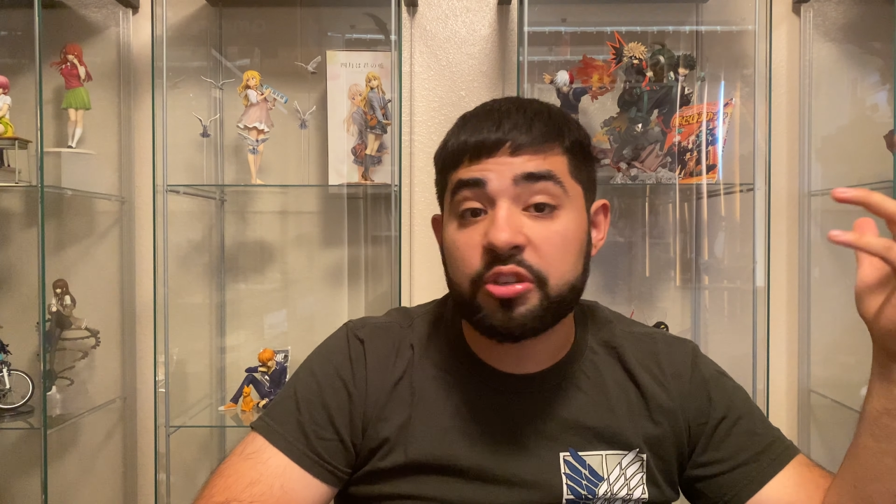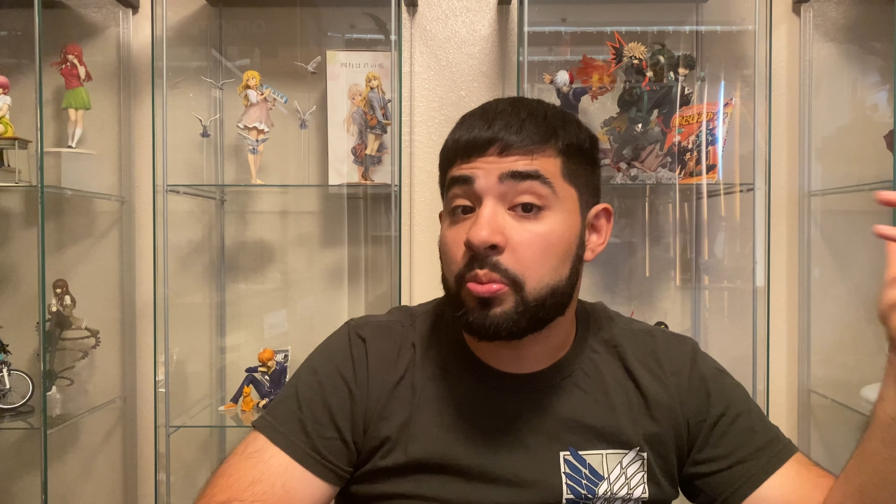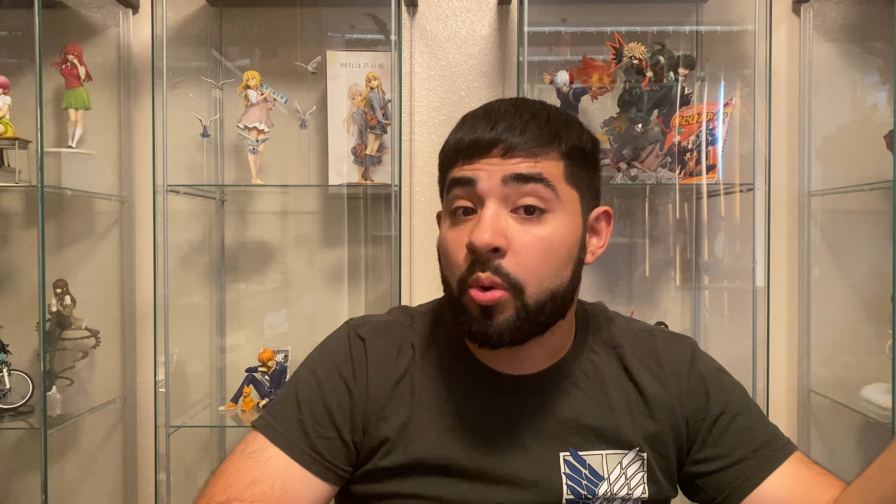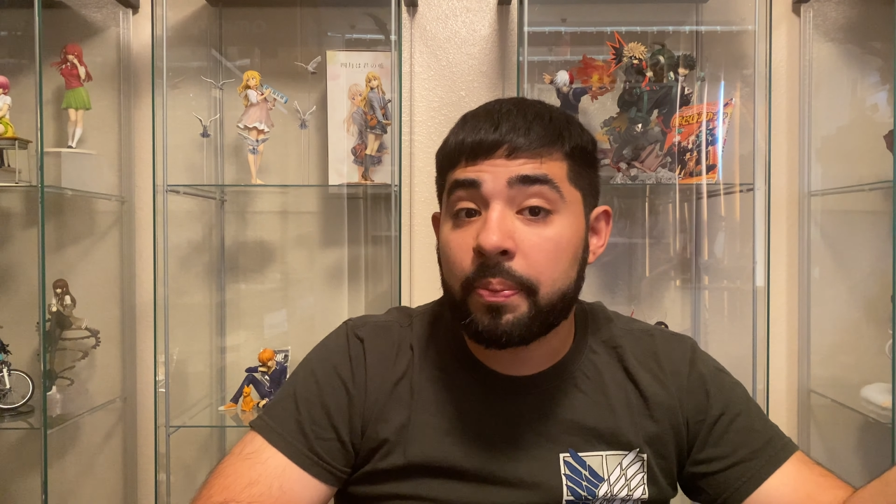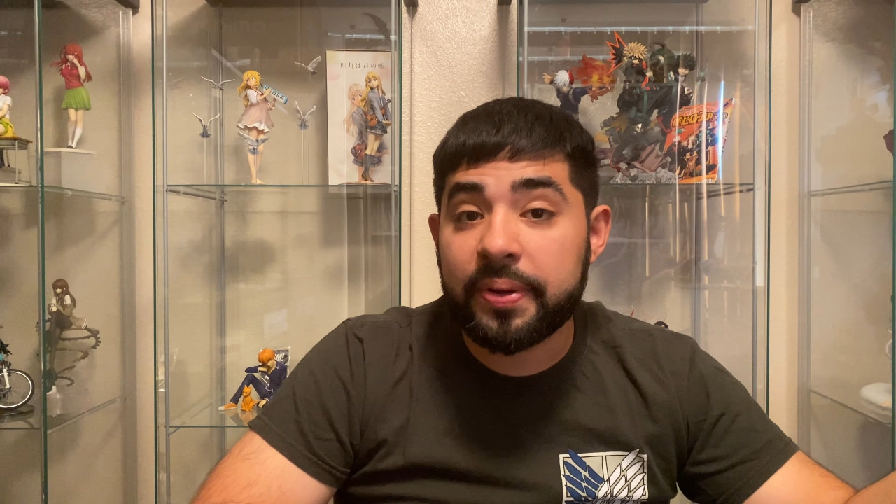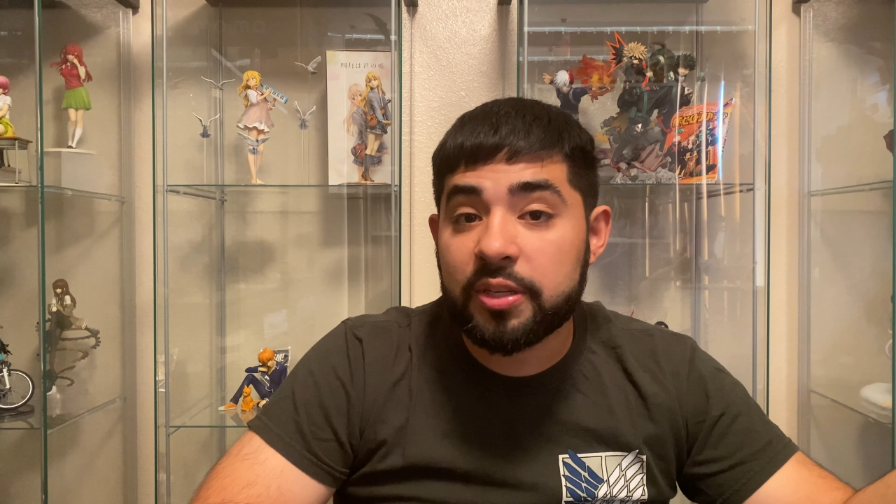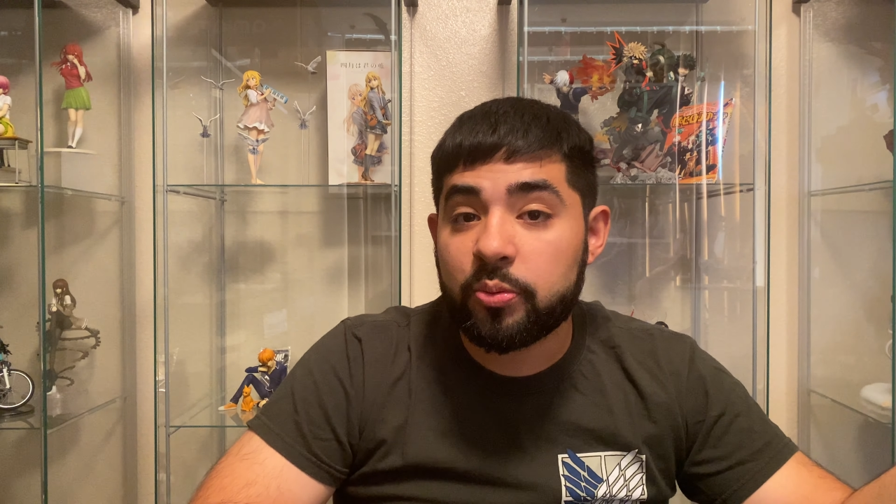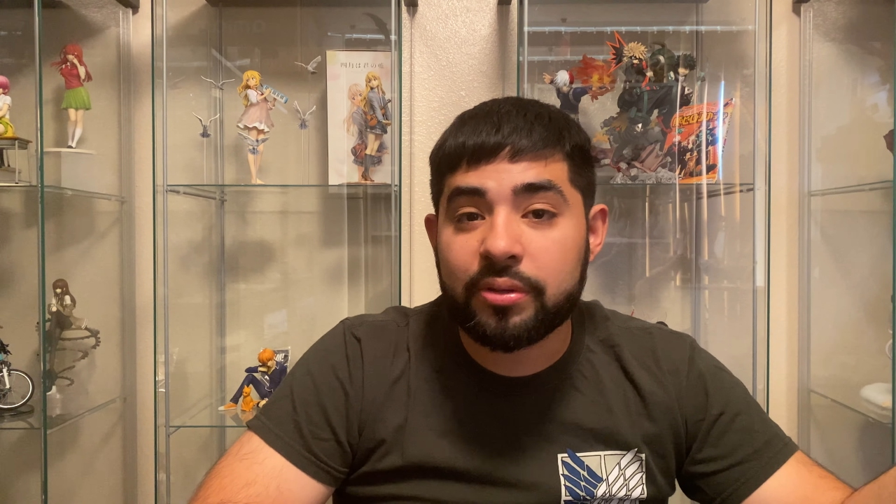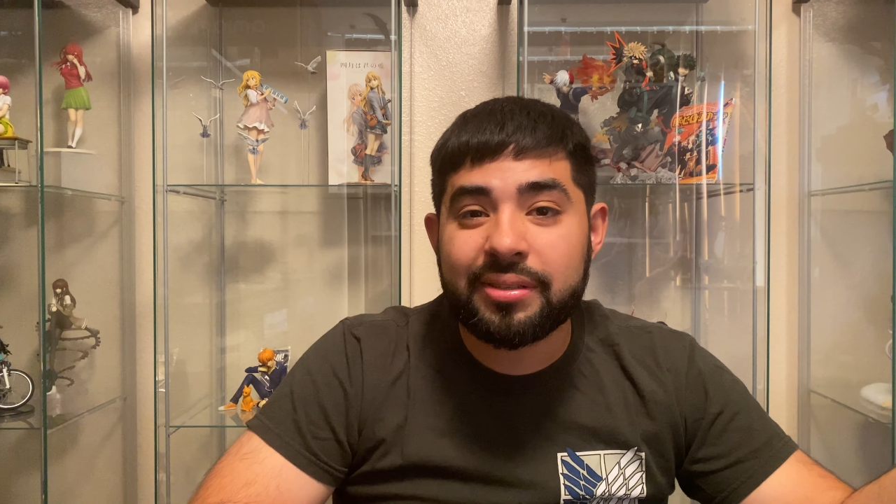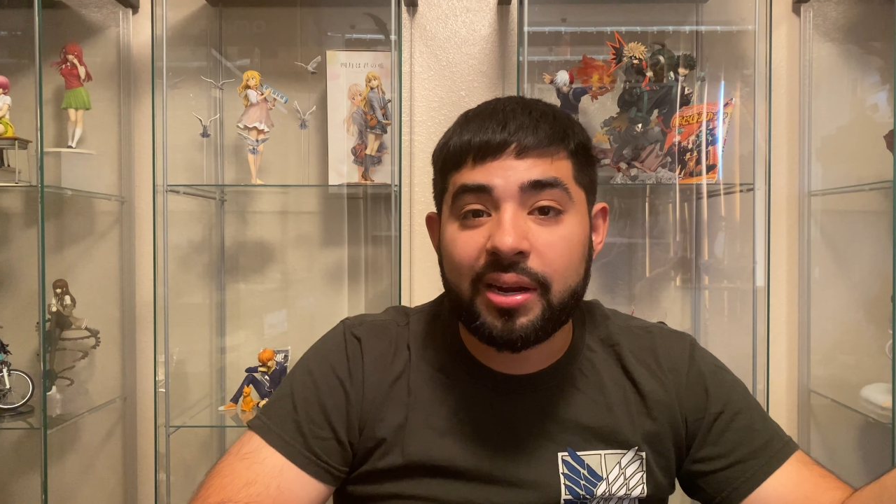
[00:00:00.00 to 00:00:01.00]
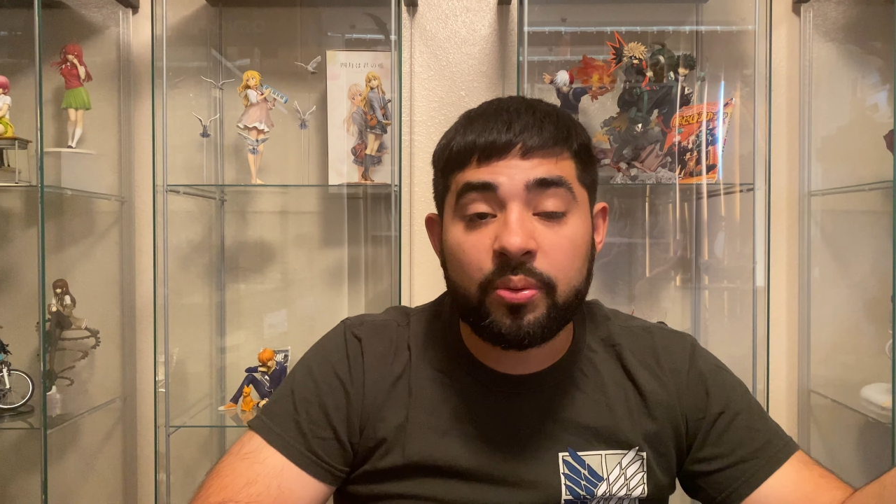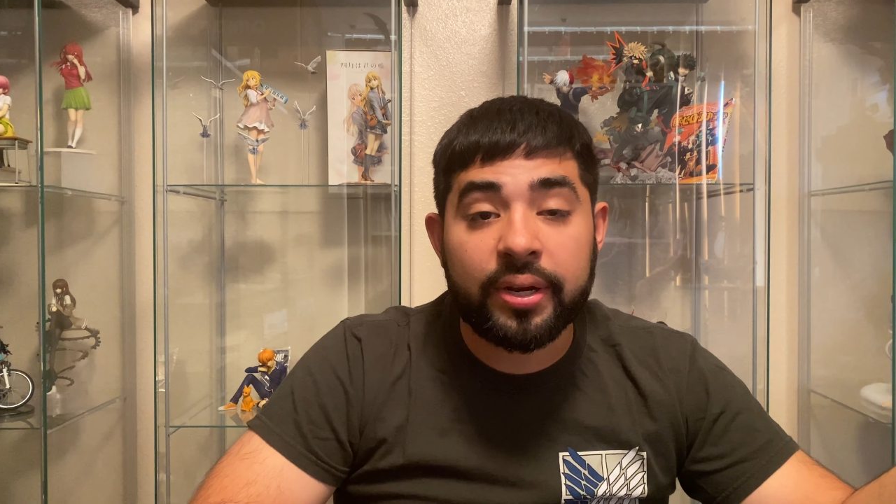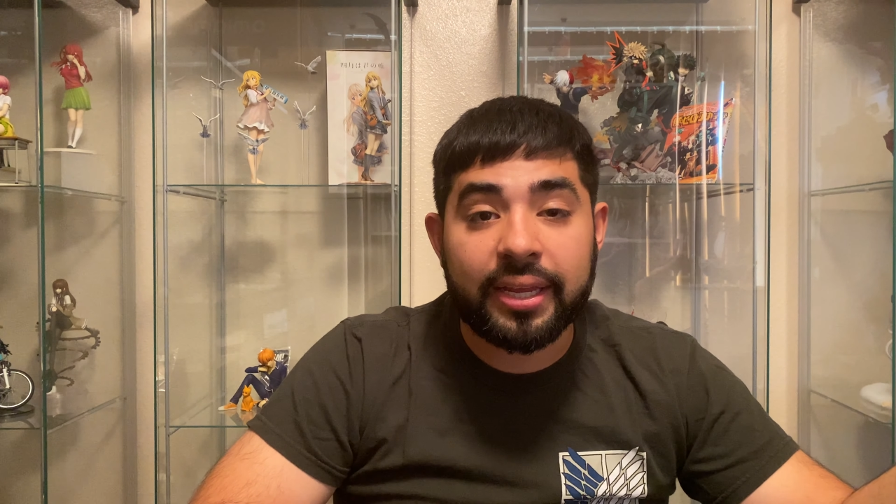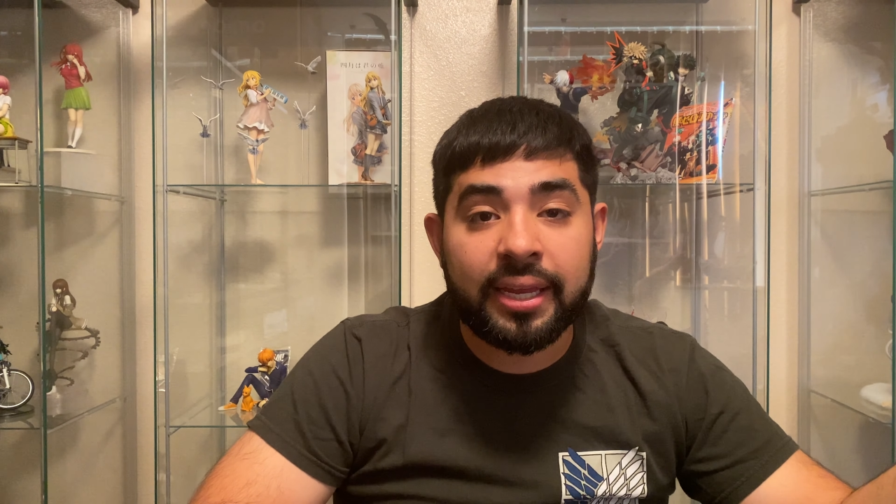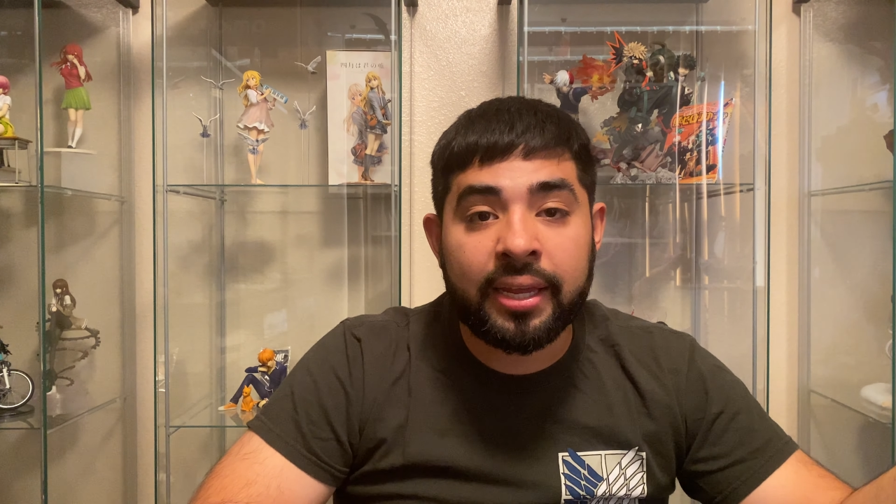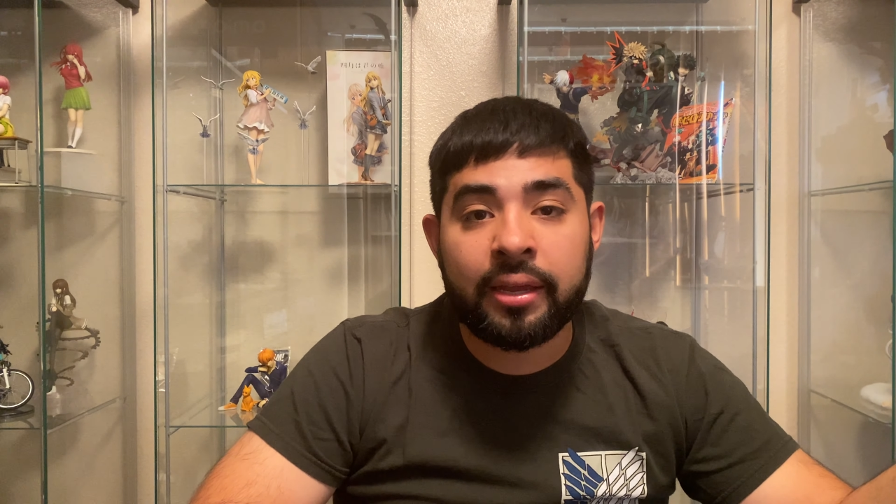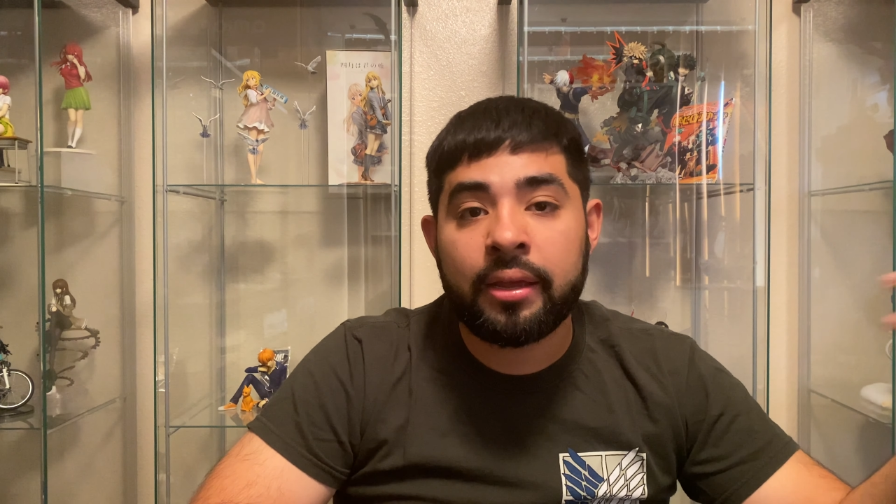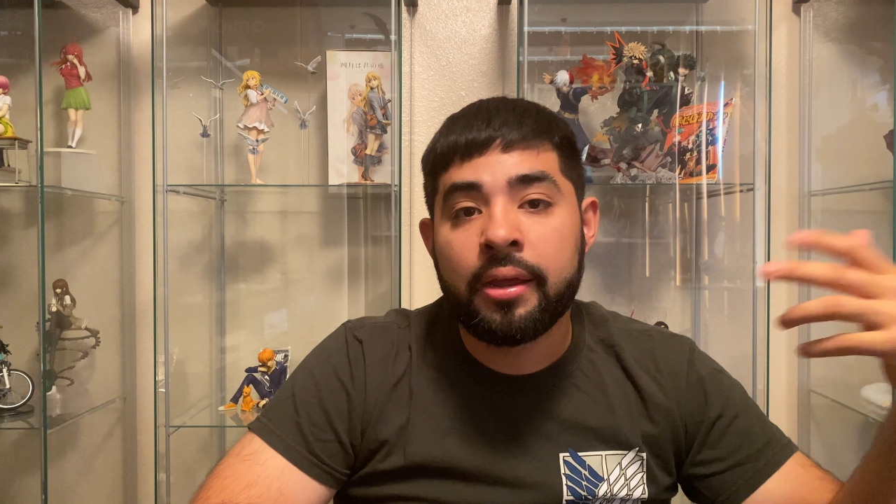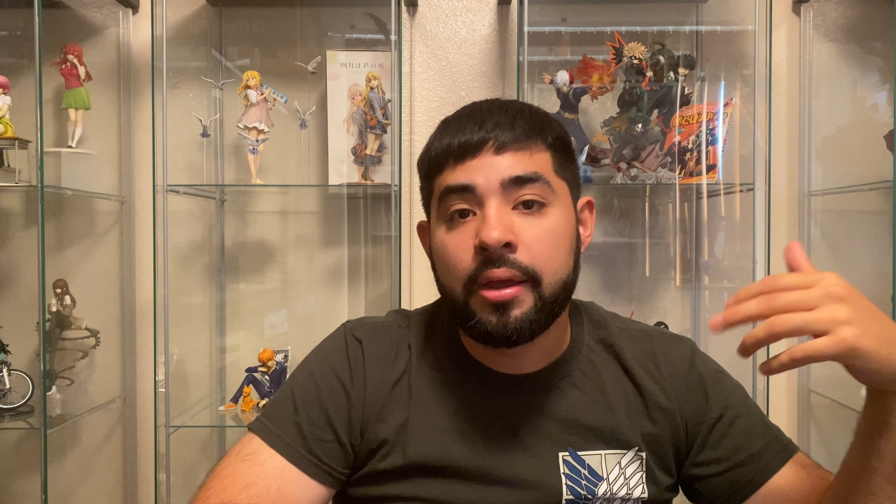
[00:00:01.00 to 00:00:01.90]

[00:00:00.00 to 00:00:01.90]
some one piece ones that I want to get,